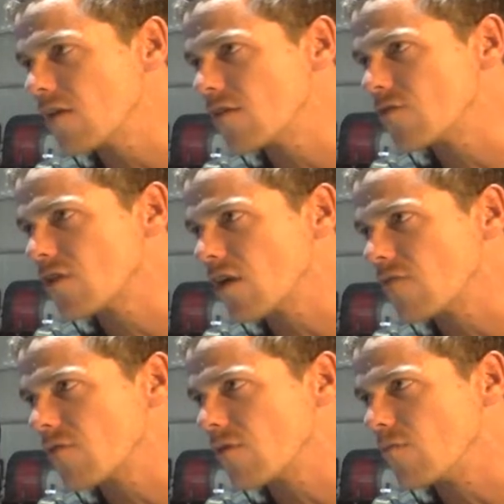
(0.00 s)
It was a guy
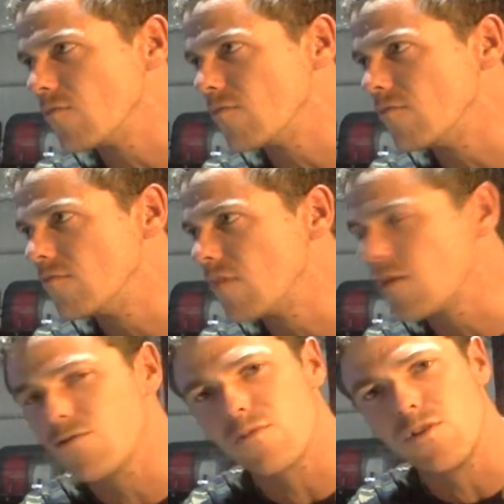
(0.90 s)
from, I think
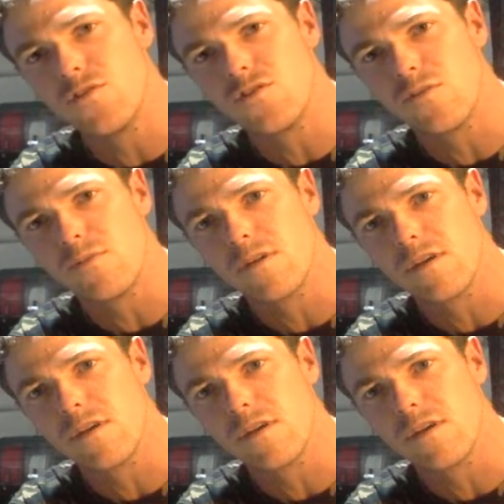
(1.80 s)
it was from YouTube.